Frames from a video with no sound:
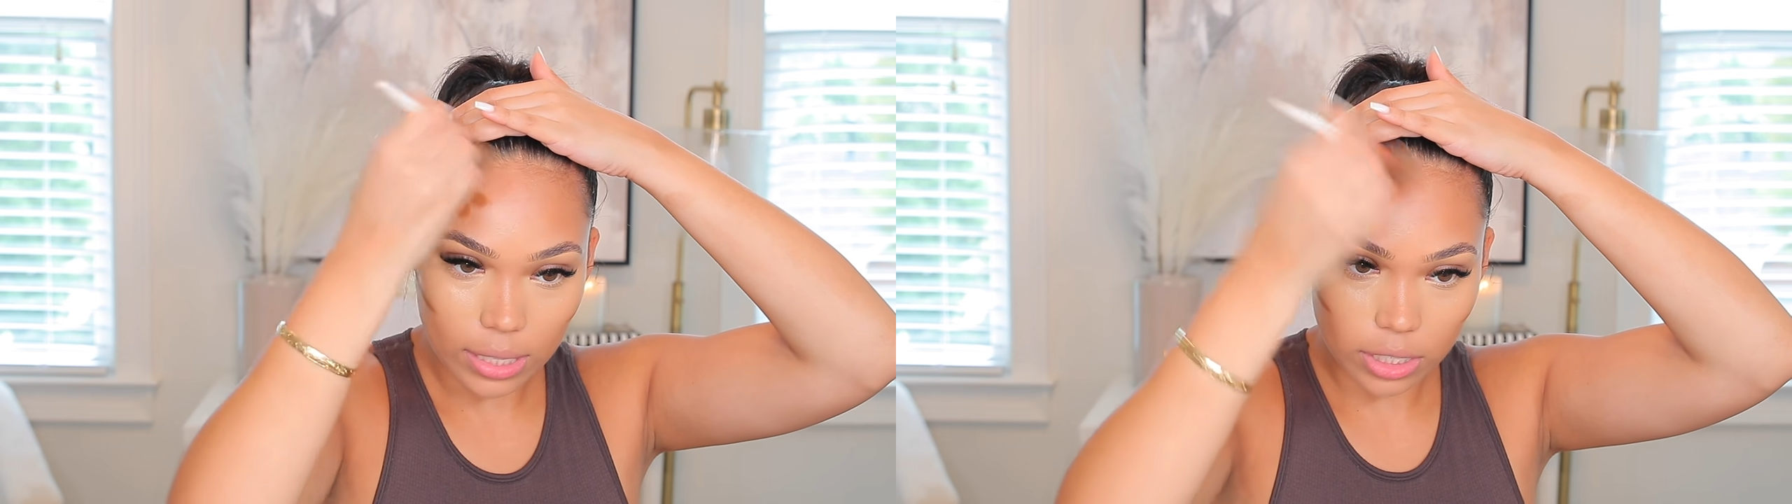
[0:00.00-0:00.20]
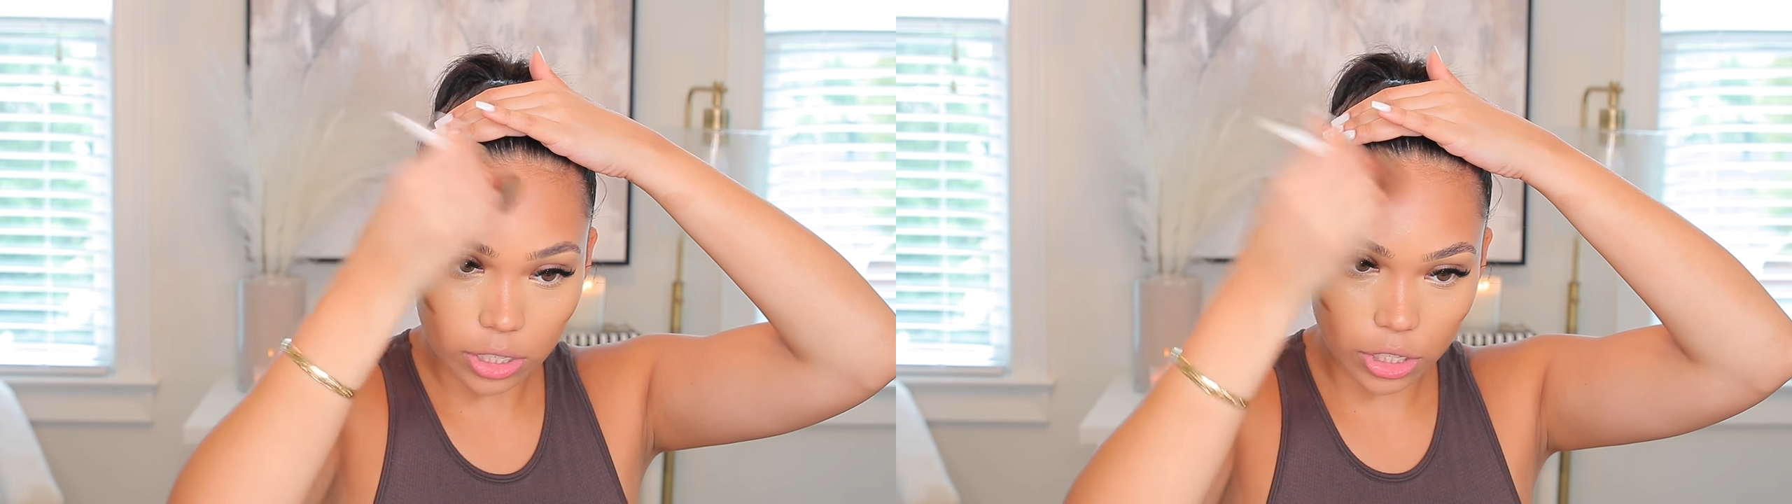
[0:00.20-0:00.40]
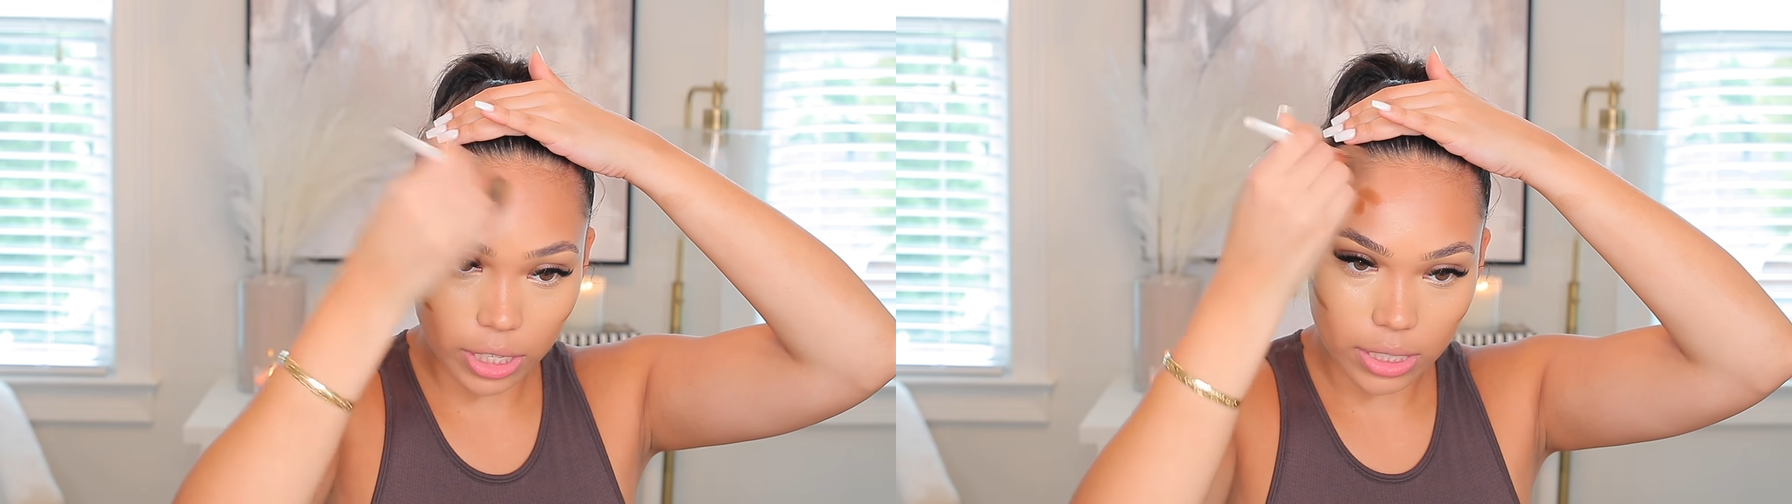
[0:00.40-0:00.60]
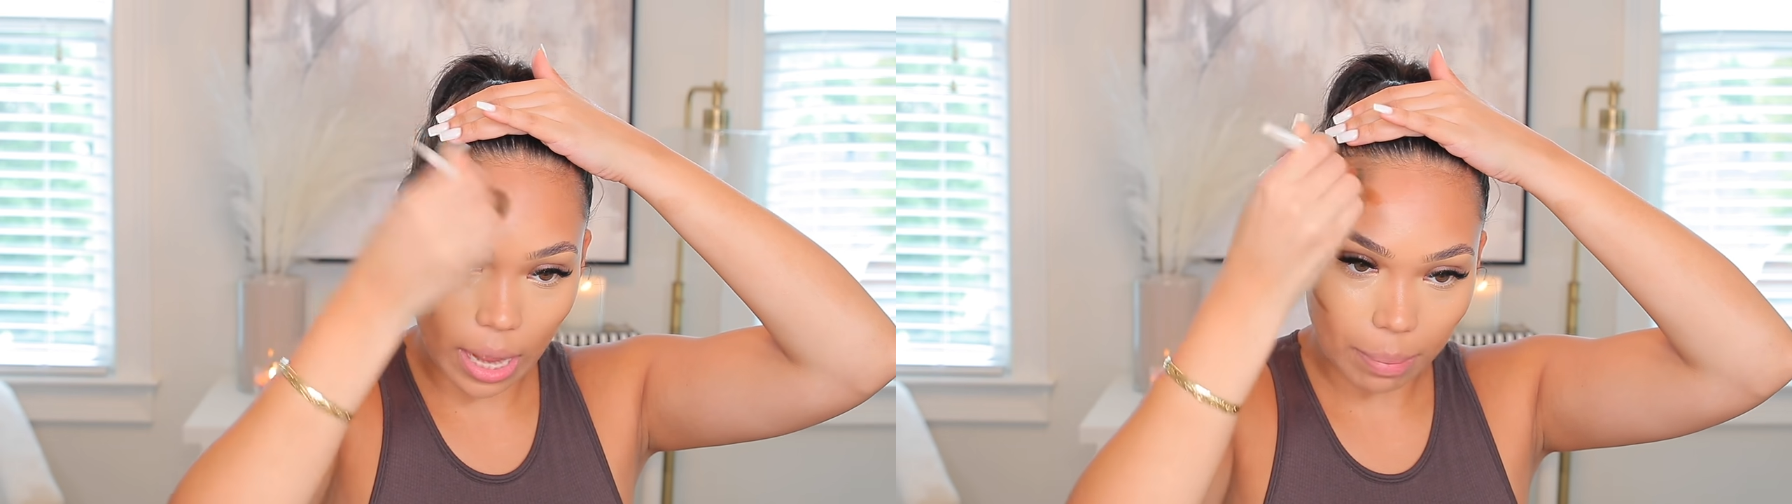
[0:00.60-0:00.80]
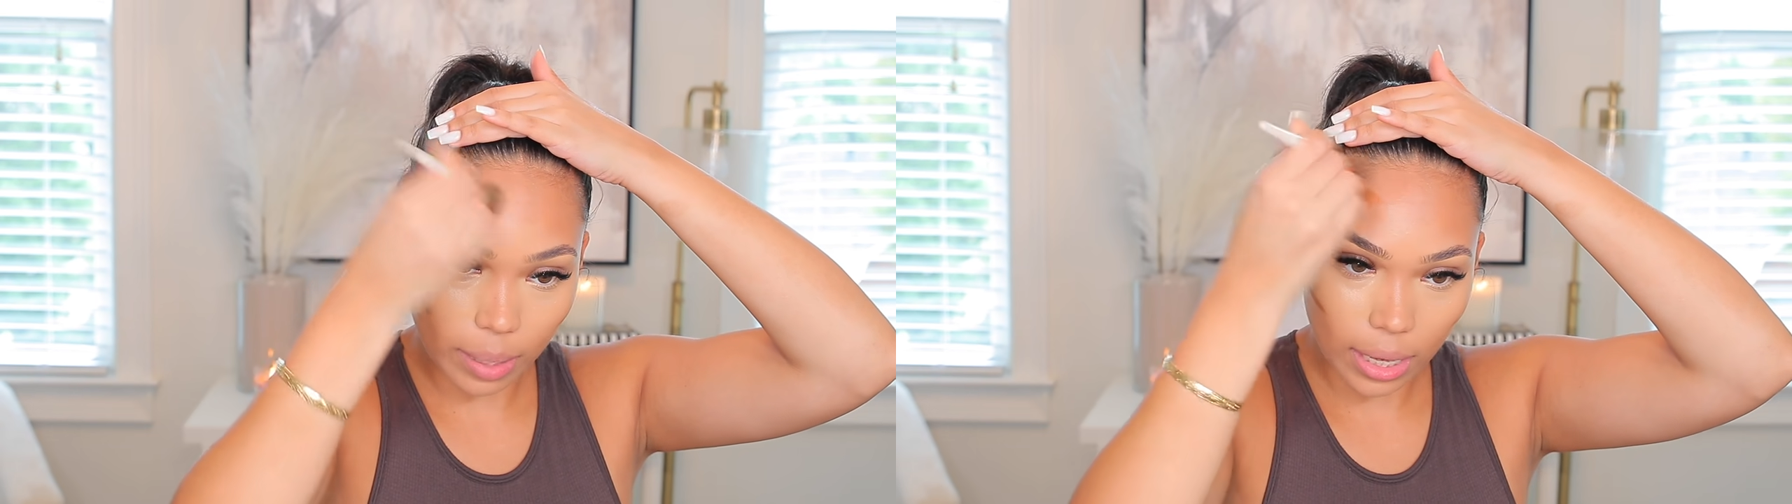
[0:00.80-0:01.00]
a certain
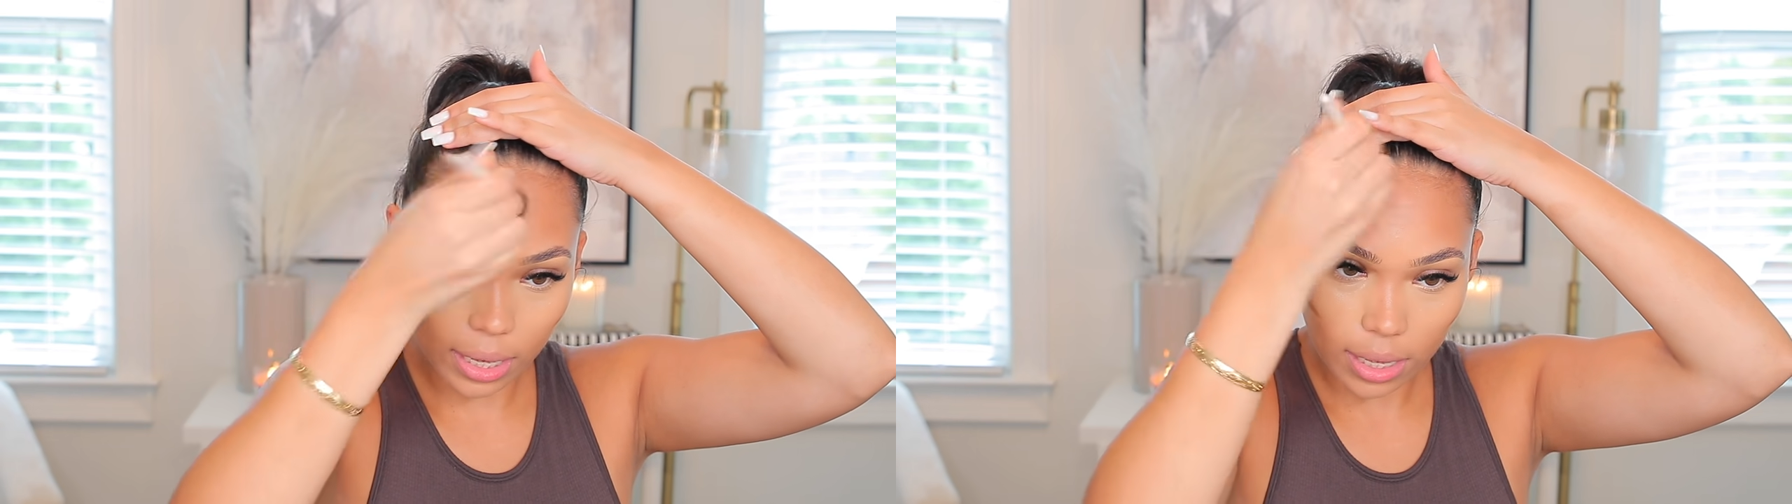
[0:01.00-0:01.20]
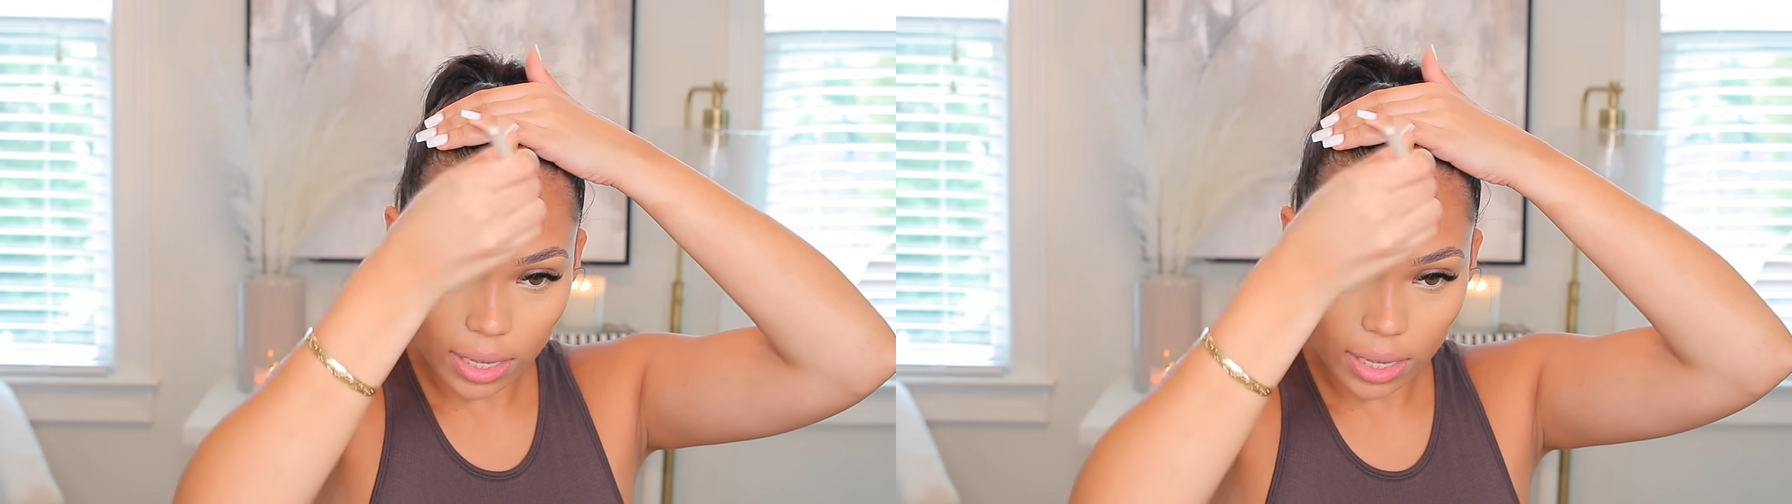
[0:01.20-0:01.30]
topic,